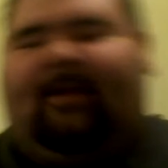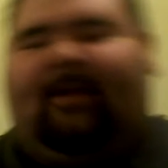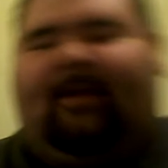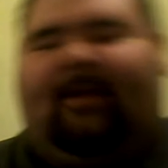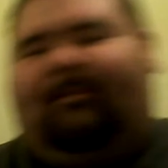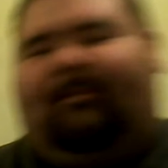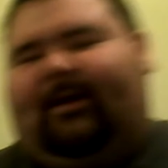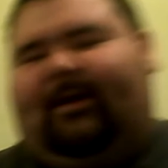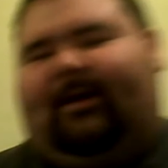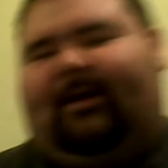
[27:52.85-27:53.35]

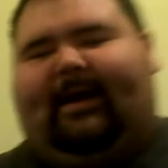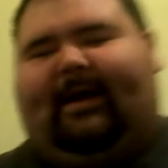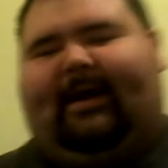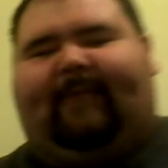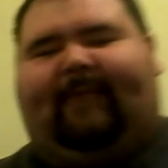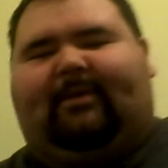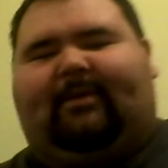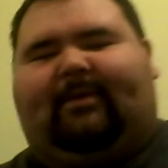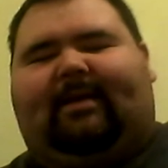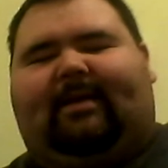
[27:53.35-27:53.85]
but
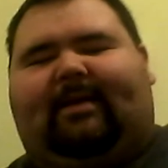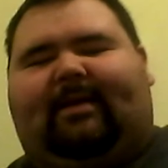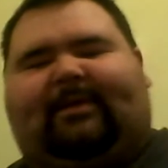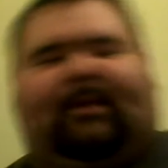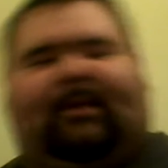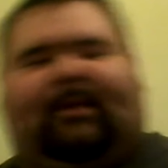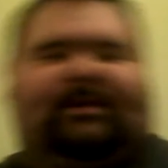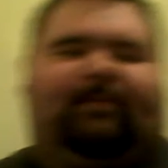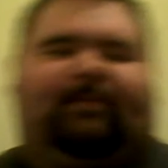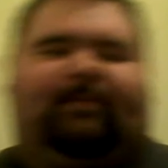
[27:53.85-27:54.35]
that's because
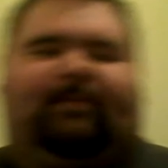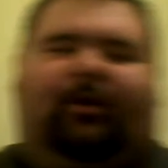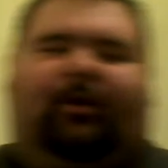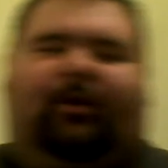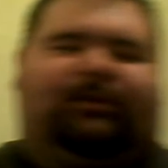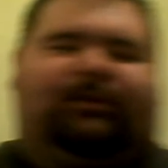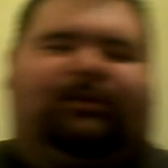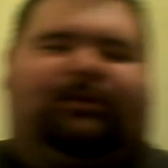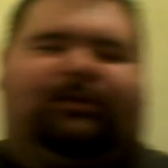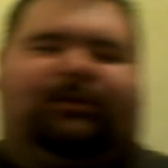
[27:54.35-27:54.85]
he's buddies
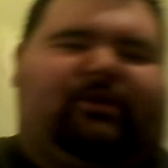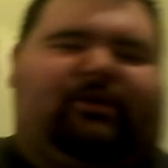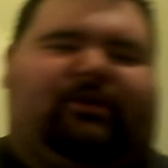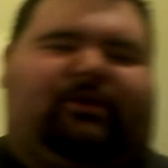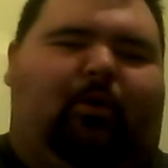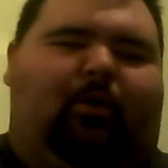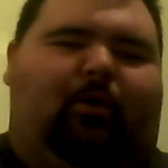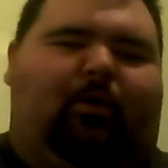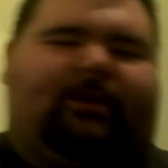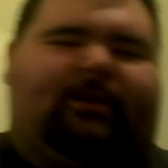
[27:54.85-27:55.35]
with
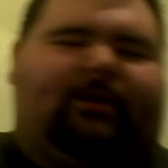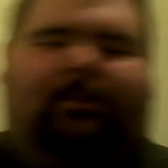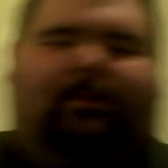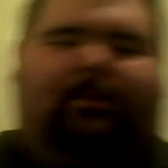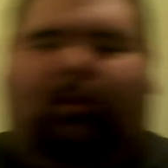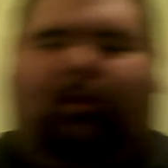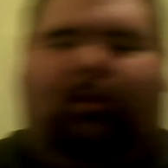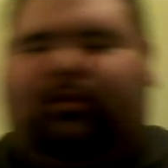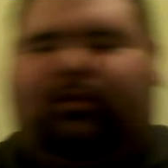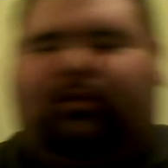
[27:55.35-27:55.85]
Stallone, I
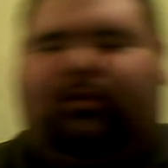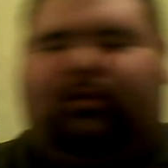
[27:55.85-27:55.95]
suppose.